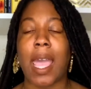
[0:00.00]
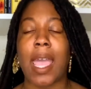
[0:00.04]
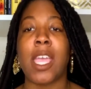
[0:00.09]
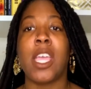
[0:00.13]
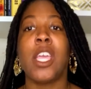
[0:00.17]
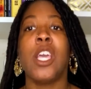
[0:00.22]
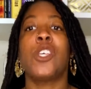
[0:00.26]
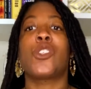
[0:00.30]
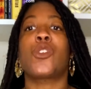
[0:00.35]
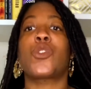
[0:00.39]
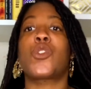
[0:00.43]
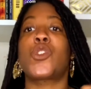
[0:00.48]
So
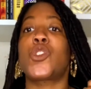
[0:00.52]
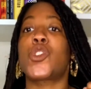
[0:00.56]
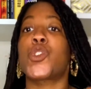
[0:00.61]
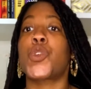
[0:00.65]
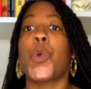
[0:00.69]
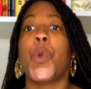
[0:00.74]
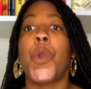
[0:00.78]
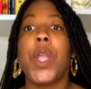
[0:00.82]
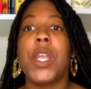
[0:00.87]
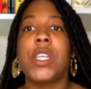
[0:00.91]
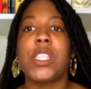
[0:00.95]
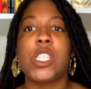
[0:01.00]

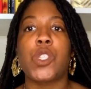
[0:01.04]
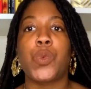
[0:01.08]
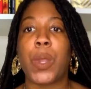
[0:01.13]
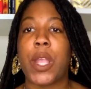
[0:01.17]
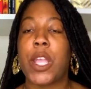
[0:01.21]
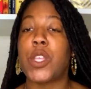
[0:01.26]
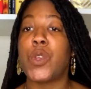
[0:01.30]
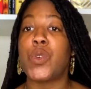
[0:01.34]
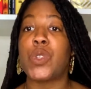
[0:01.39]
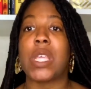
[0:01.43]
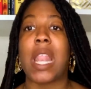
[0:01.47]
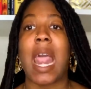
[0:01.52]
Stories is where you
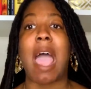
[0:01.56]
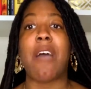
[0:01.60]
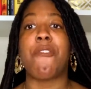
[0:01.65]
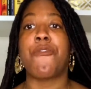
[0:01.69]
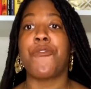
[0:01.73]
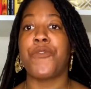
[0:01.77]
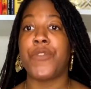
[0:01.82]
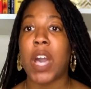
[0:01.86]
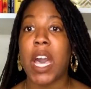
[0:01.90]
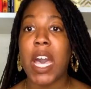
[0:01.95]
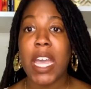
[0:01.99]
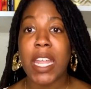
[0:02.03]
should have
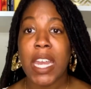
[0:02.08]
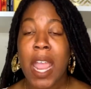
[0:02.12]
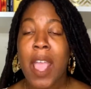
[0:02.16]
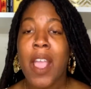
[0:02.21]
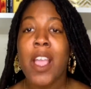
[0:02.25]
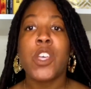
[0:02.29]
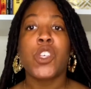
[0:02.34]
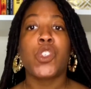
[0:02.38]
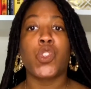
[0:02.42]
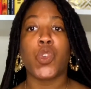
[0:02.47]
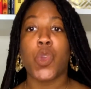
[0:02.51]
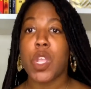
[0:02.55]
fun.
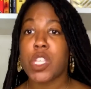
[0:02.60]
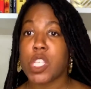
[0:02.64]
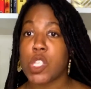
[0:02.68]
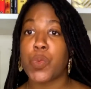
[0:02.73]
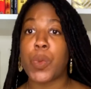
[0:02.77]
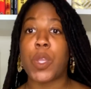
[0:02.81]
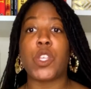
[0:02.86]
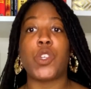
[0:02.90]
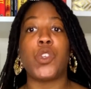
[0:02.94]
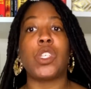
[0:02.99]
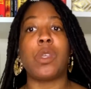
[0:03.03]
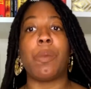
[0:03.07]
Stories is where you
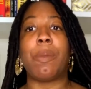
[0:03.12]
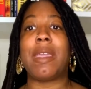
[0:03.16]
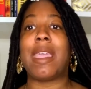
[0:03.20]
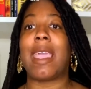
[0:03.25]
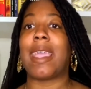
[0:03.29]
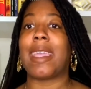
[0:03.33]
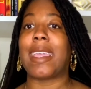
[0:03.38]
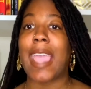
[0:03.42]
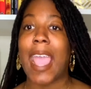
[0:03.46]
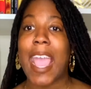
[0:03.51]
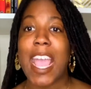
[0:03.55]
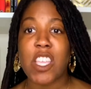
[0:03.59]
should be
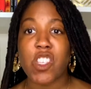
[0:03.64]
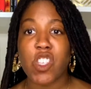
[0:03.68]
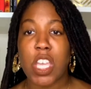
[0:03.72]
engaging.